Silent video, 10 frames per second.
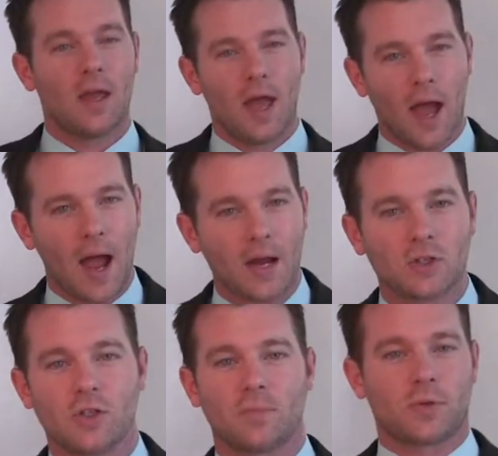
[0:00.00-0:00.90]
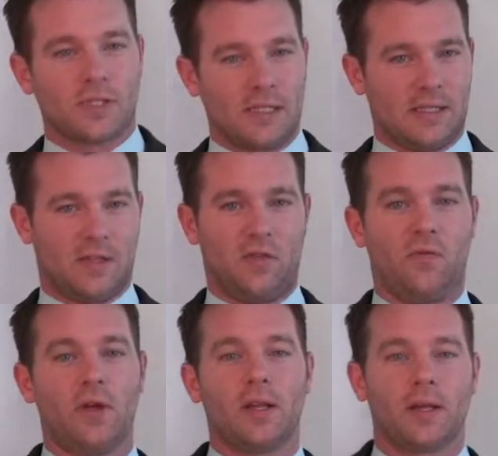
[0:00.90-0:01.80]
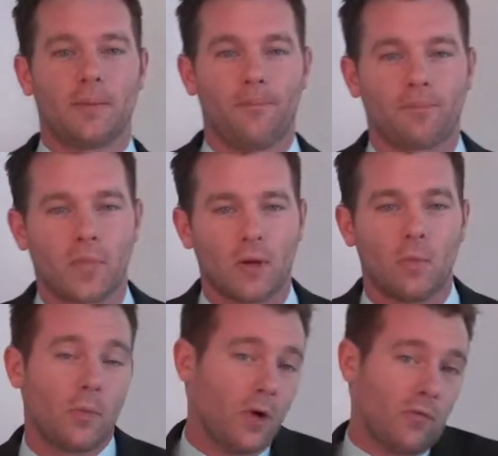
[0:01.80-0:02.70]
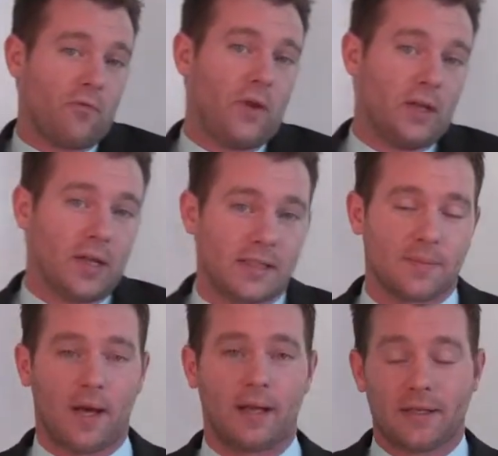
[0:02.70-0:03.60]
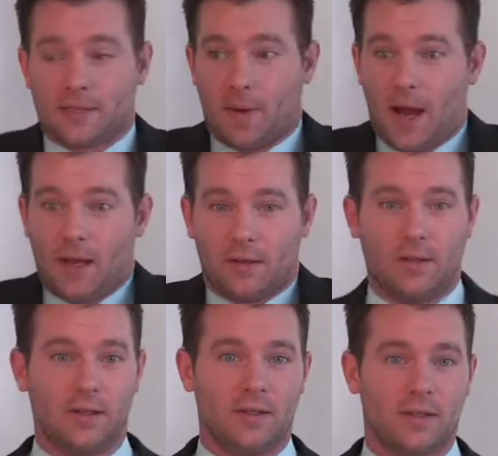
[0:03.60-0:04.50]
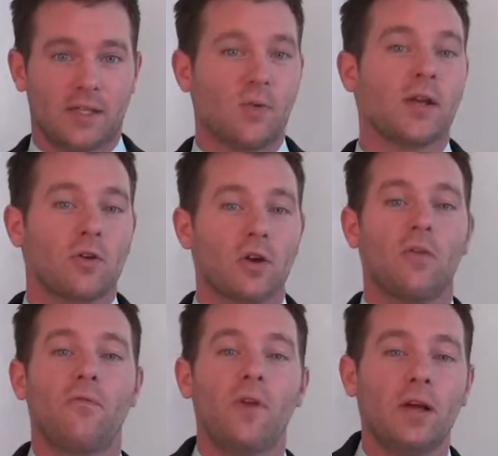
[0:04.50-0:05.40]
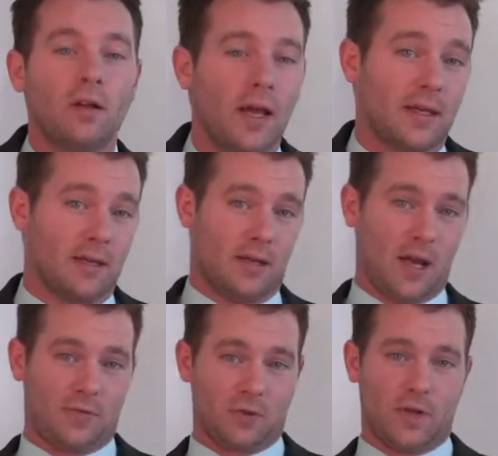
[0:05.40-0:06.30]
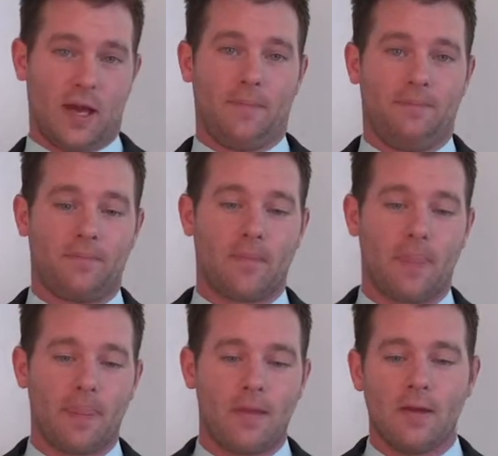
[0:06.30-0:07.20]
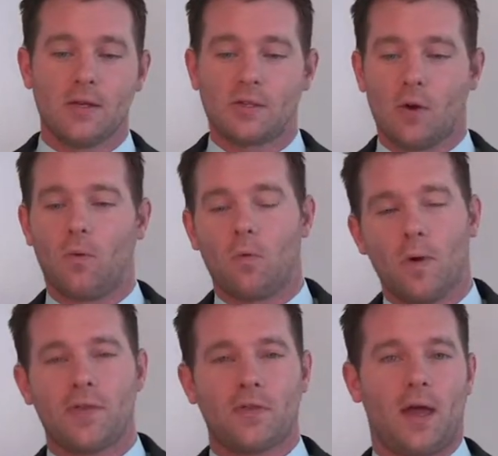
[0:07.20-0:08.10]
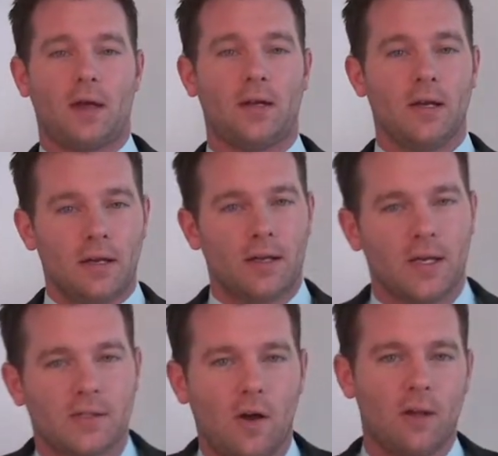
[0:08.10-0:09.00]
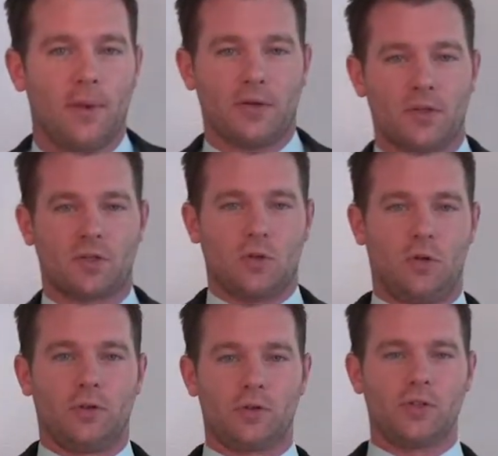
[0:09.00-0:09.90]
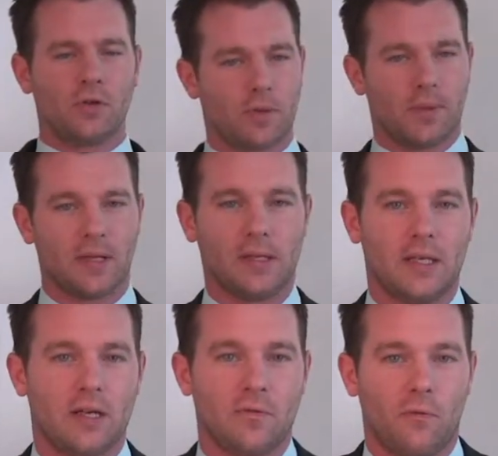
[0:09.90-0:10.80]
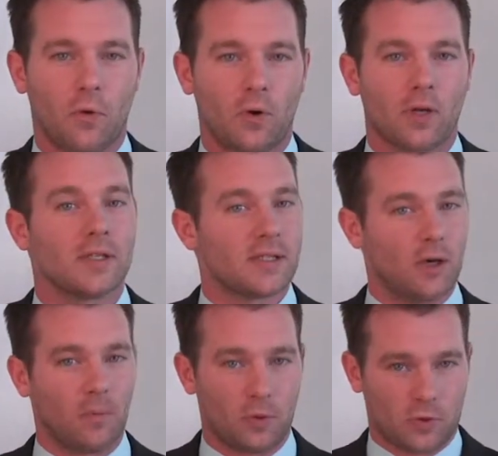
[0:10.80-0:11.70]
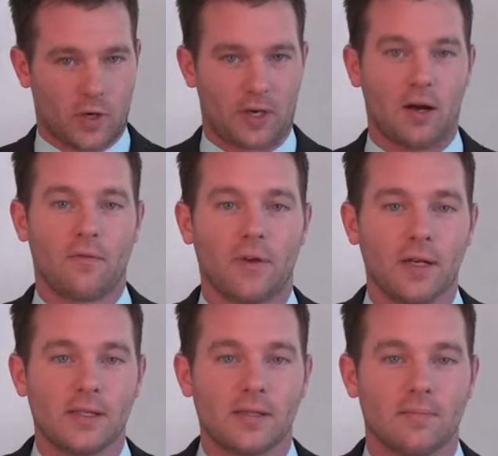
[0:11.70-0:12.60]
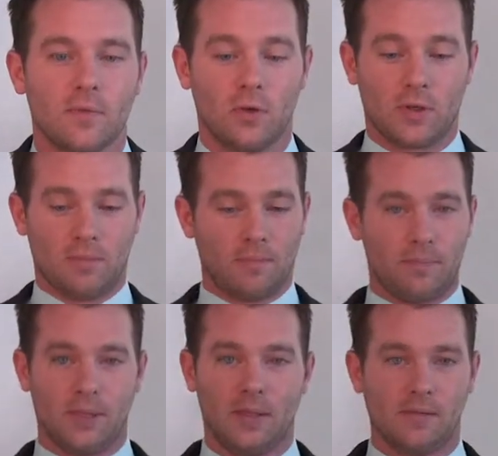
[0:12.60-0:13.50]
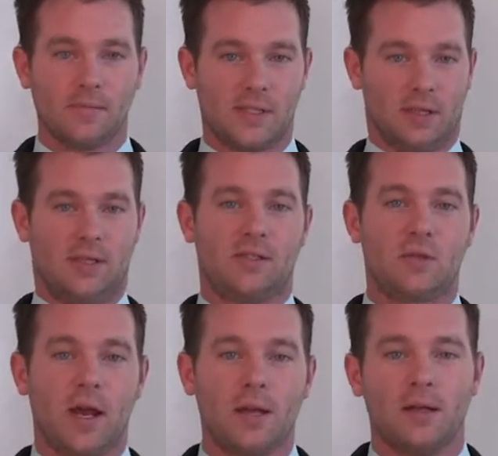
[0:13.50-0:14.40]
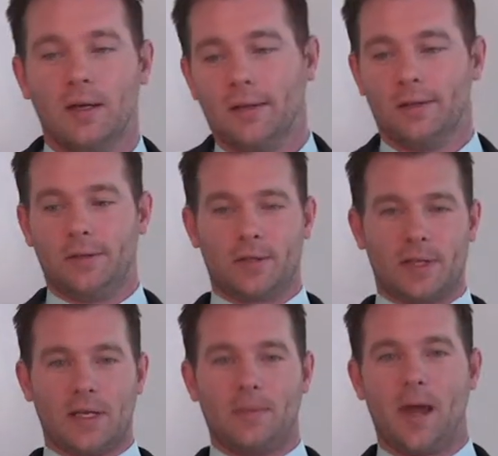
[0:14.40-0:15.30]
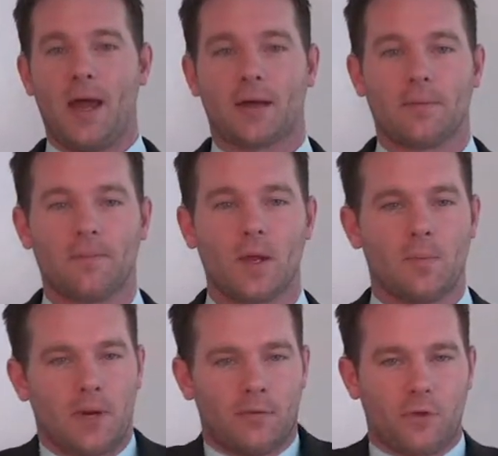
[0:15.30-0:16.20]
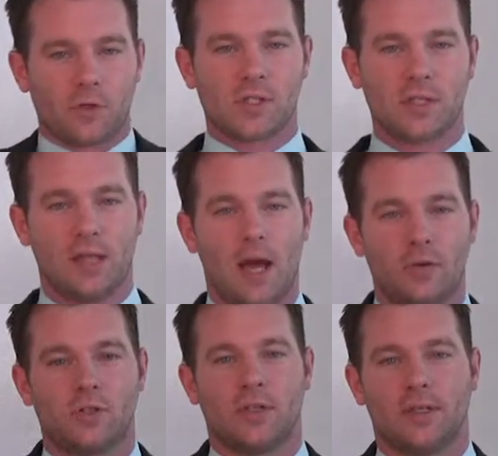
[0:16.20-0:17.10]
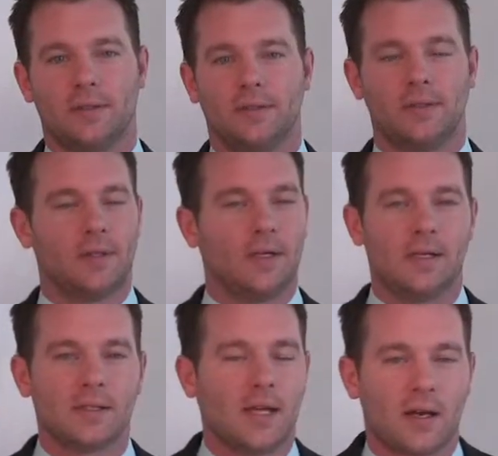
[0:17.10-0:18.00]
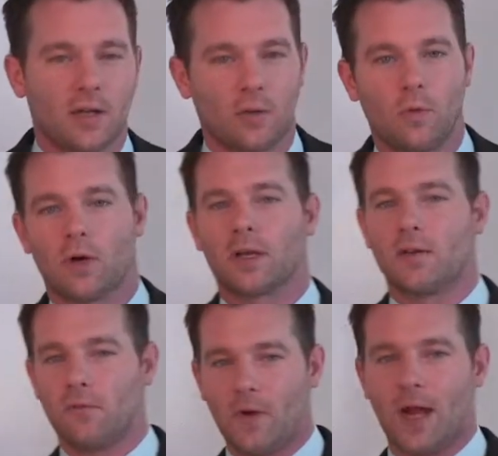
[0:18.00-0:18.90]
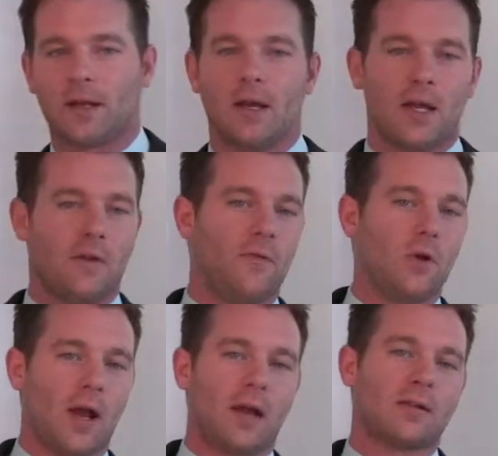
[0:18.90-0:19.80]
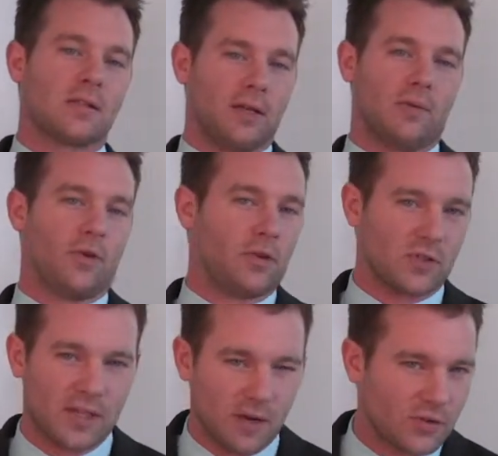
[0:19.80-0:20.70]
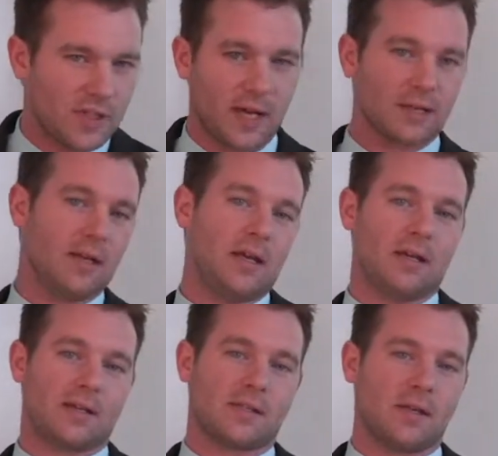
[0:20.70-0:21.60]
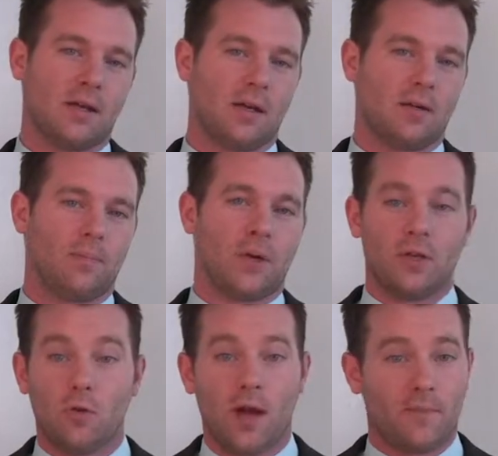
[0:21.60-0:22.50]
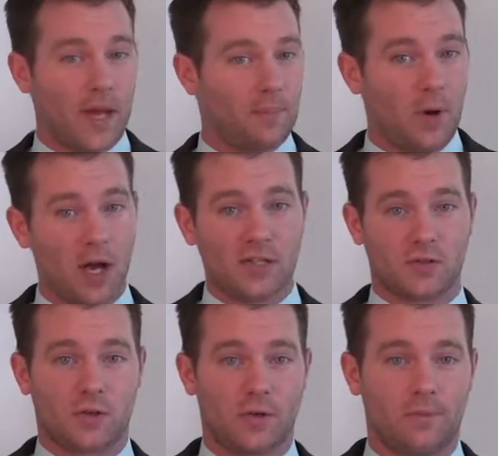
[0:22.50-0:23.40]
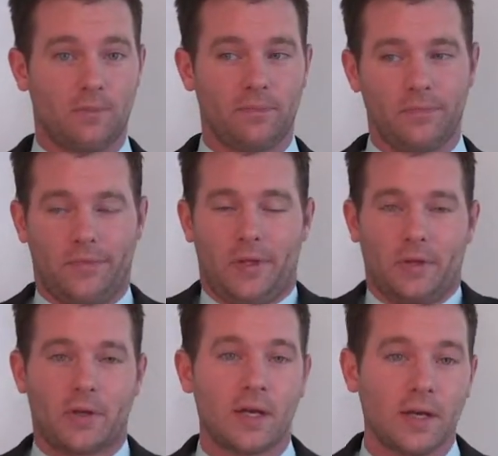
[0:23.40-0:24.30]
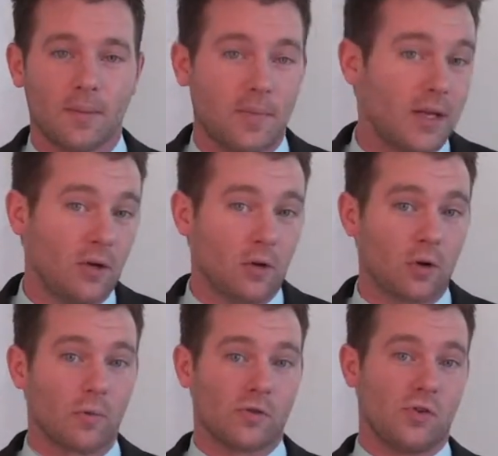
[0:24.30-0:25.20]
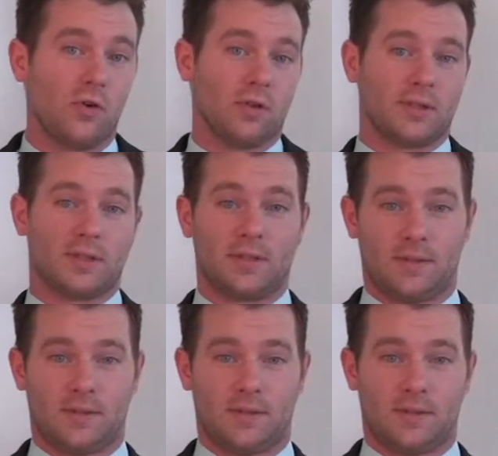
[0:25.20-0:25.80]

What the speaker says: Action precedes the feeling. When we don't feel like smiling, smile. Guess what? You're going to feel like it after that. So with that, it's all about the shoulders. You can be leaning forward and still portray confidence. You can be sitting straight. You can lean back. But if you're slouching, it's not going to work. In fact, if you're excellent with your sales techniques, but you have bad posture, you're going to get mediocre results.